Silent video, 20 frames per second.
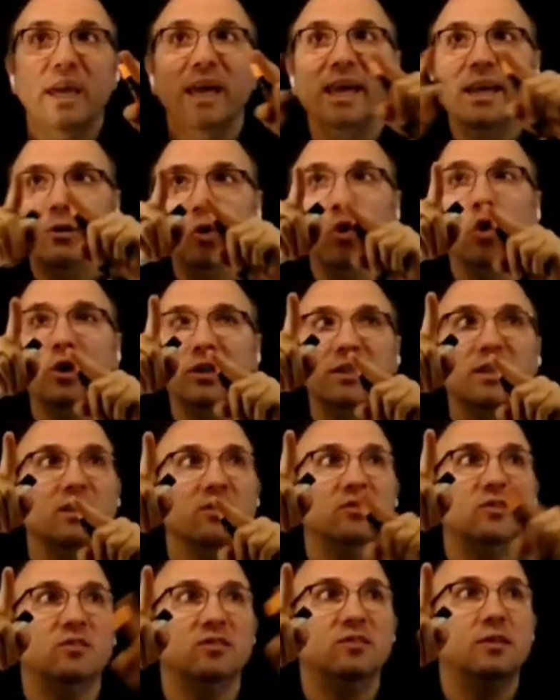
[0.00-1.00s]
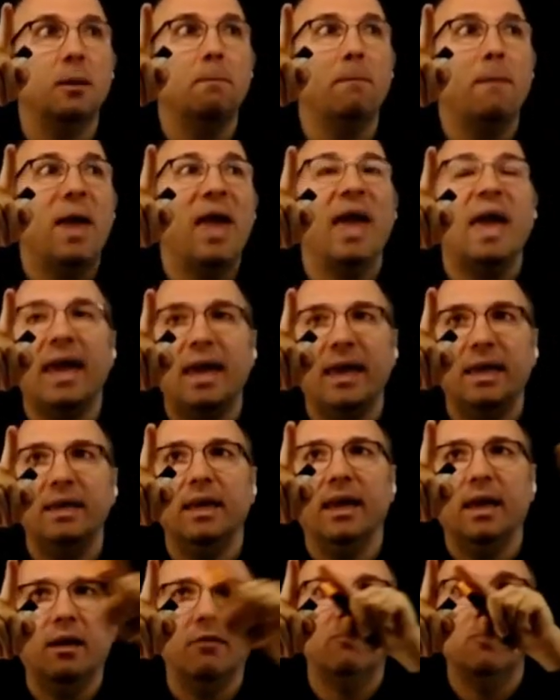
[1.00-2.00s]
in coordinate system
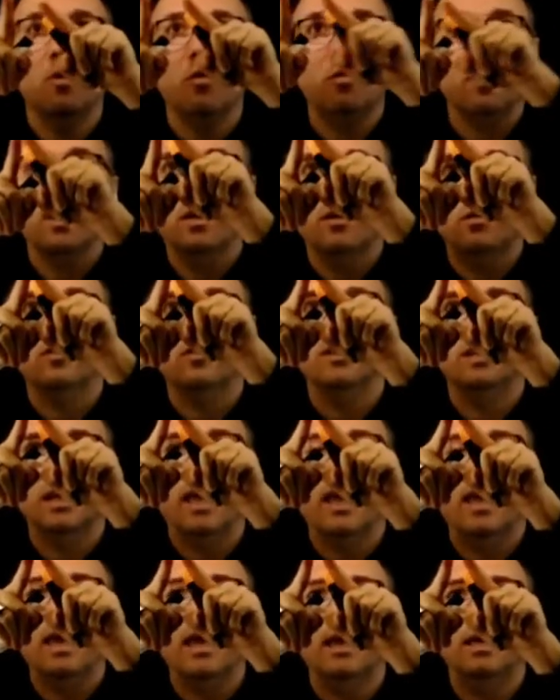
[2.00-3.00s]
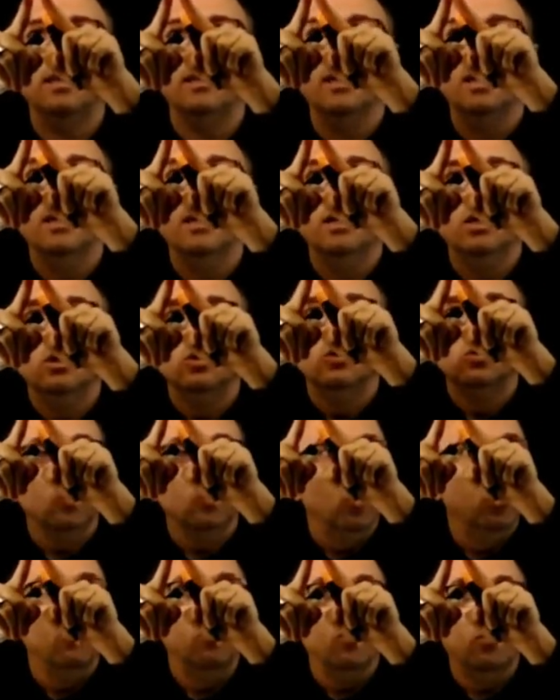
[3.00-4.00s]
A. Everything is in A.
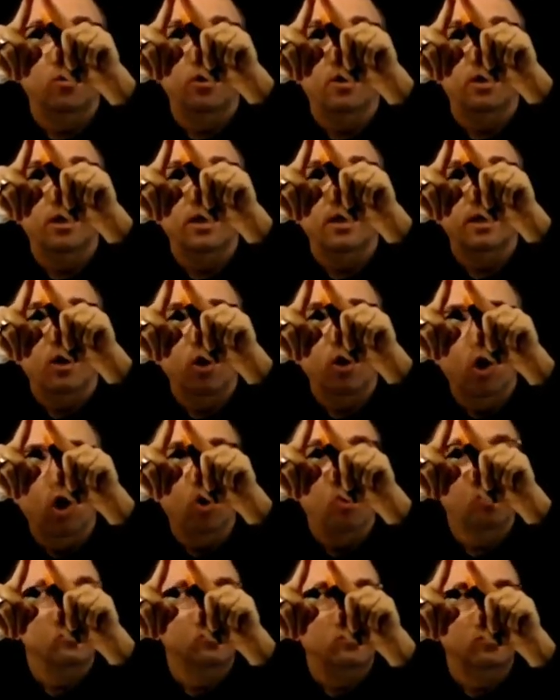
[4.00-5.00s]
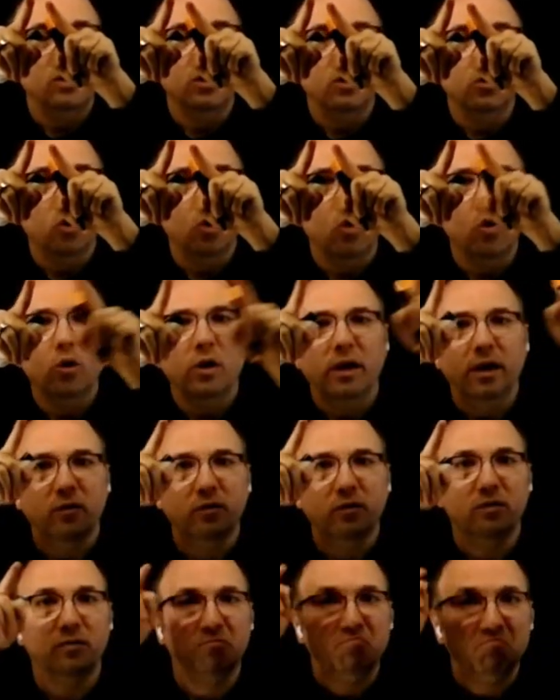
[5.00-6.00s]
So R0
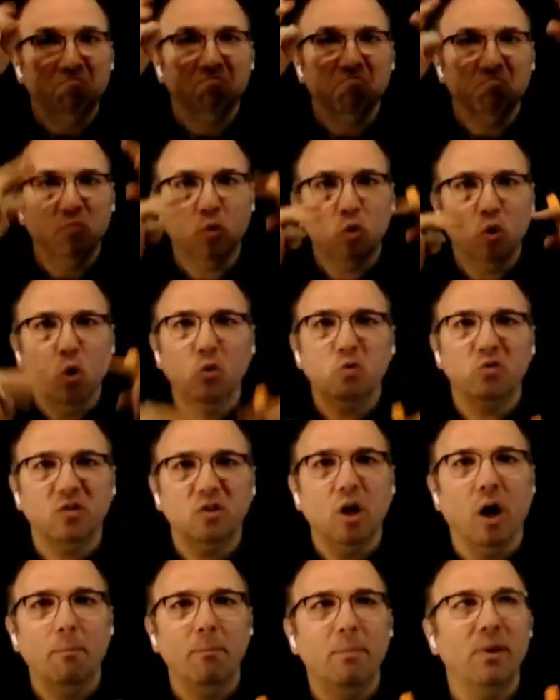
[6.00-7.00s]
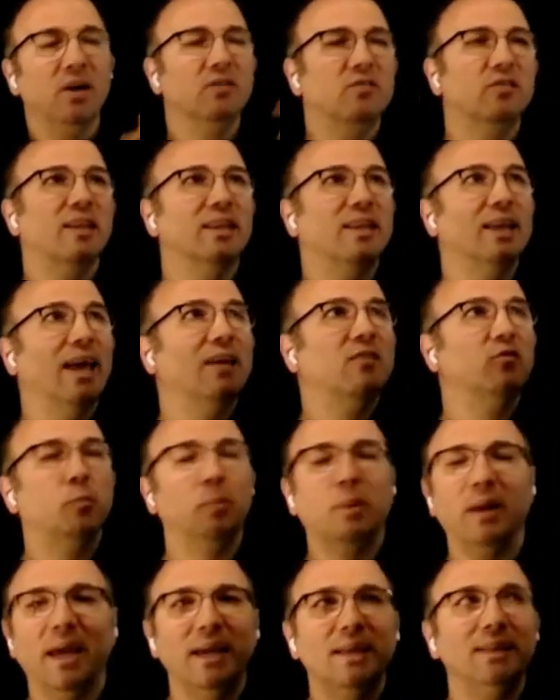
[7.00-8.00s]
is those numbers that
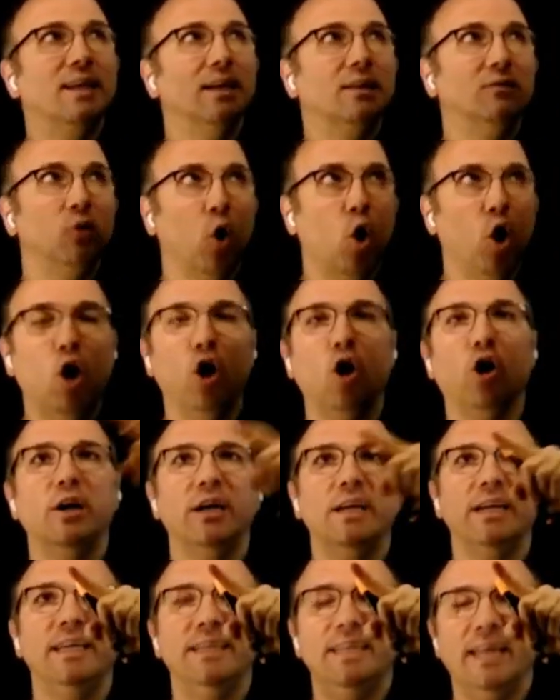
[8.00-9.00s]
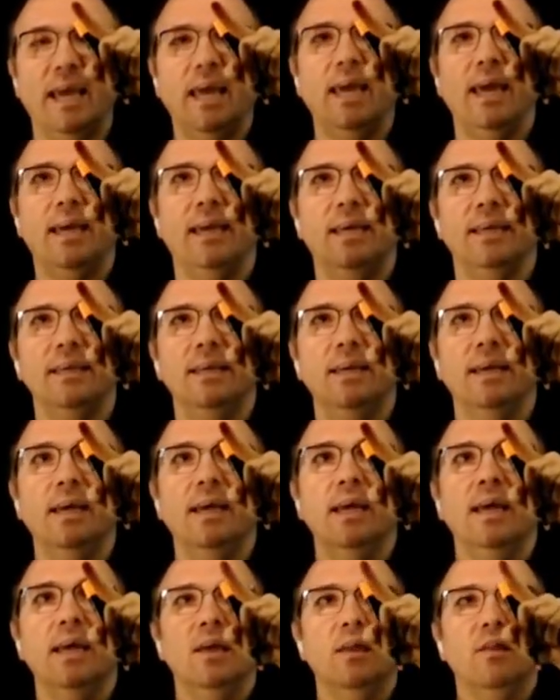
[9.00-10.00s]
explain that R in A.
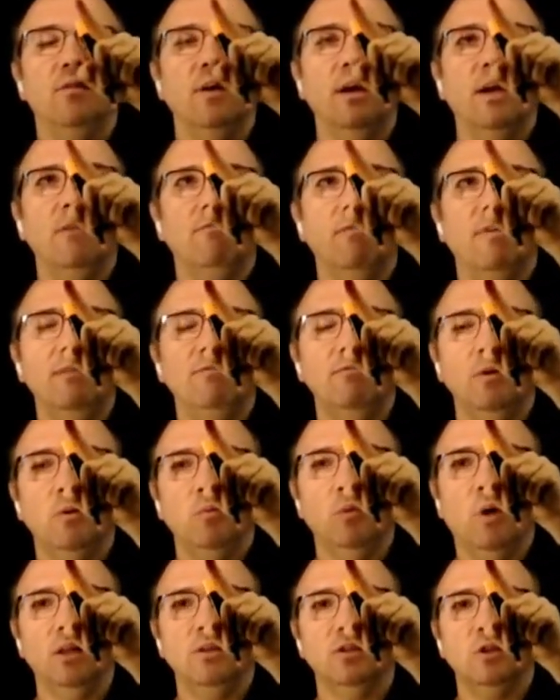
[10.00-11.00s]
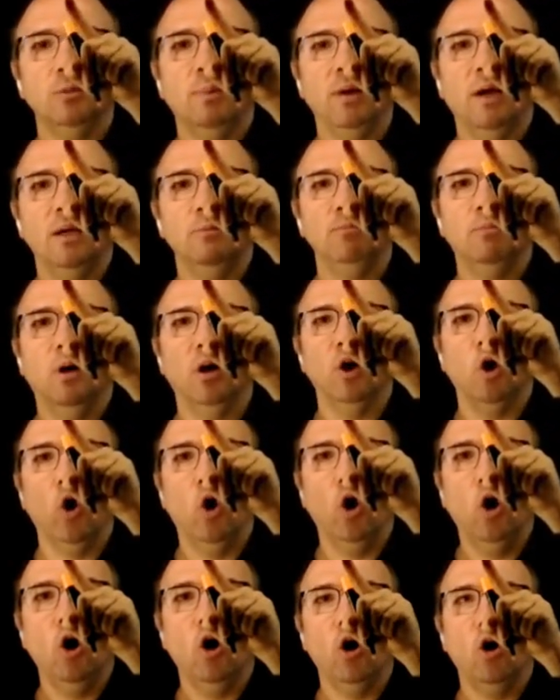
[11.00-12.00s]
Then when we multiply it by
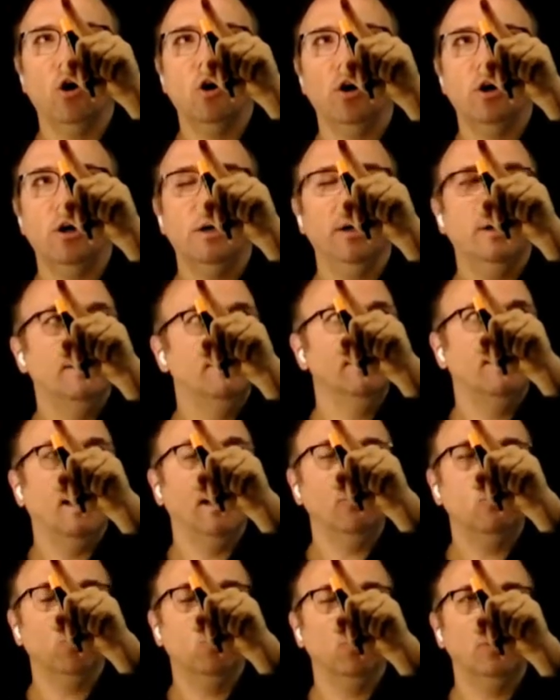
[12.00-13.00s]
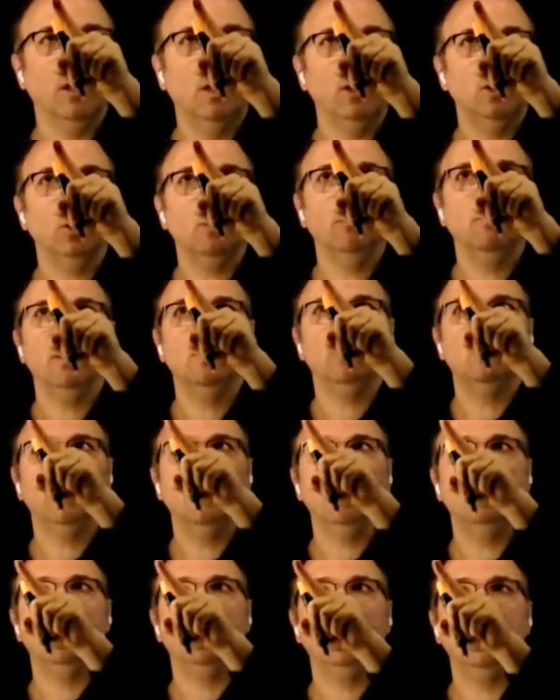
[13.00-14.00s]
R, that rotation
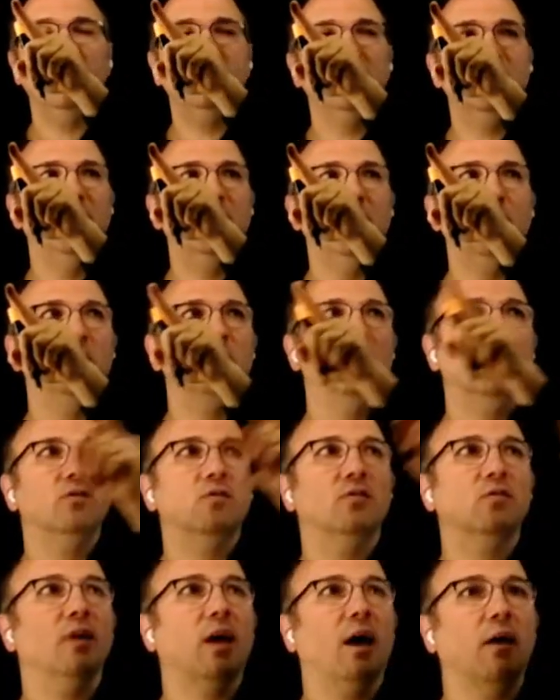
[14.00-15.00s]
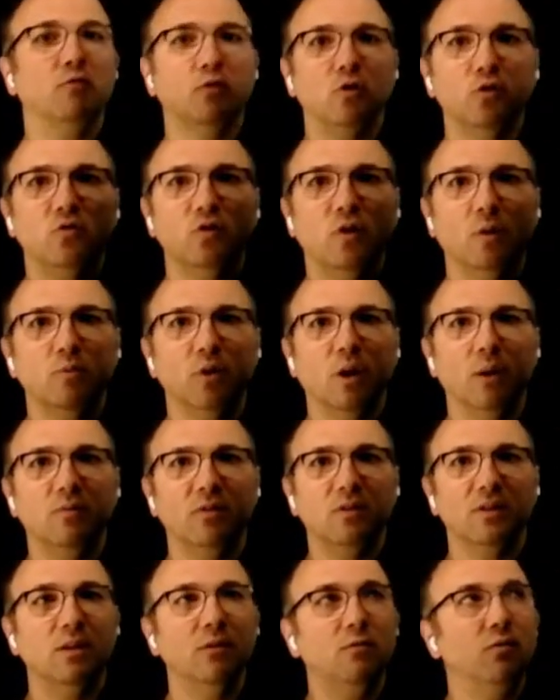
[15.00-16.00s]
matrix, it gives us, after
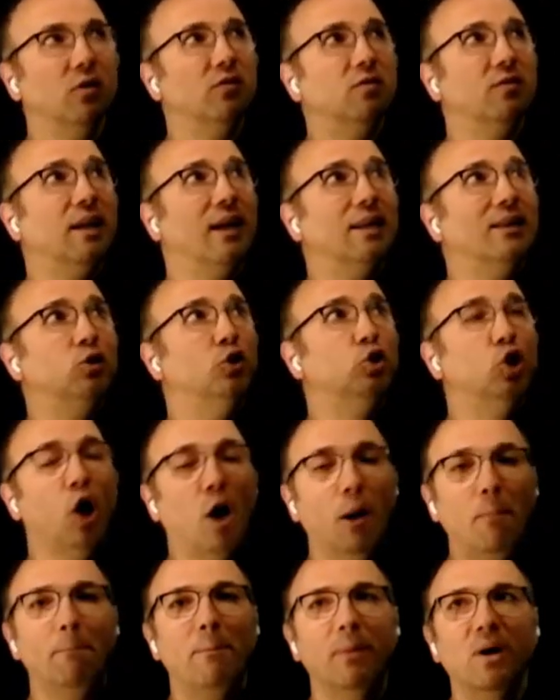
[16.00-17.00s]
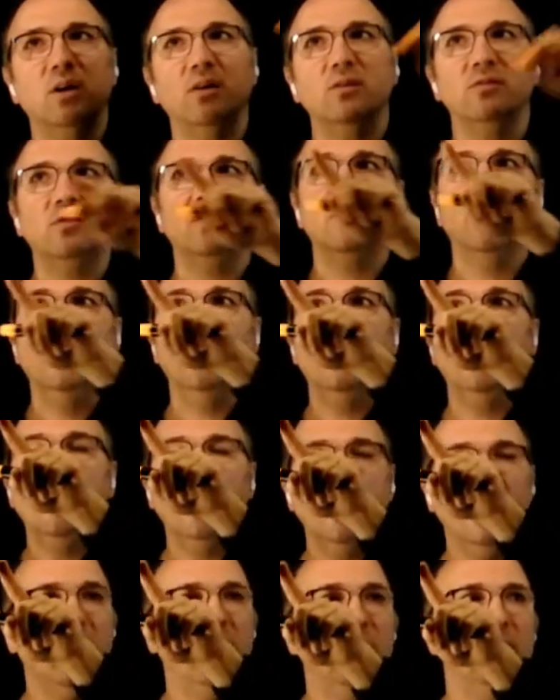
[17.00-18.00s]
sometimes it gives us that numbers
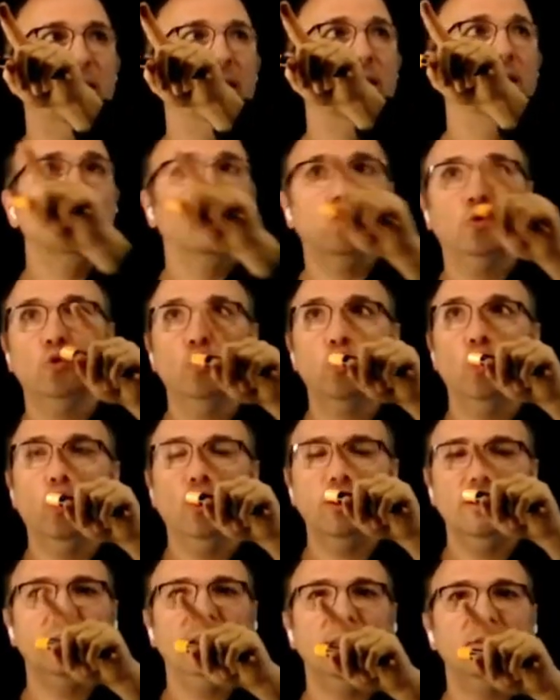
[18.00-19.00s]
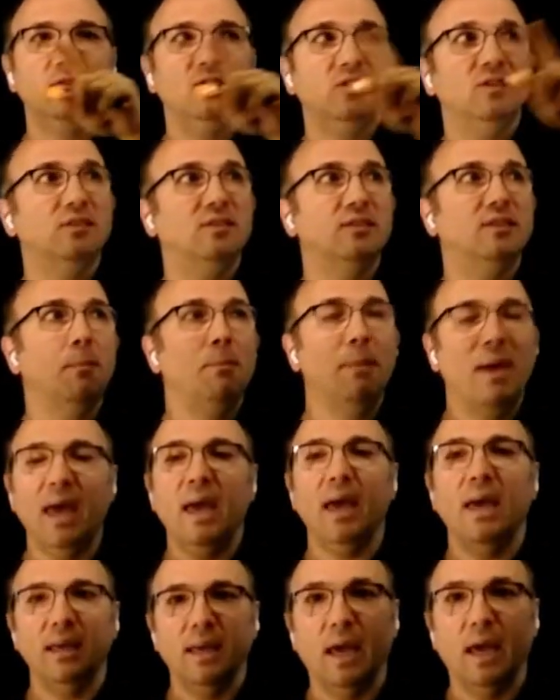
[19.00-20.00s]
in coordinate system
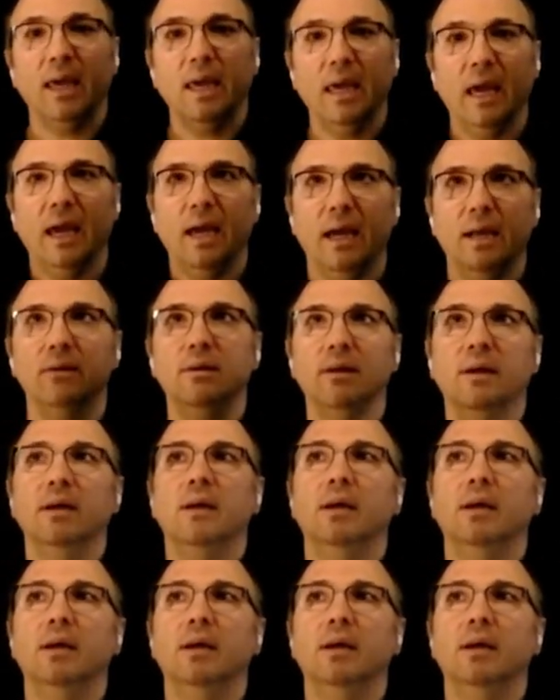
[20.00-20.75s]
A again.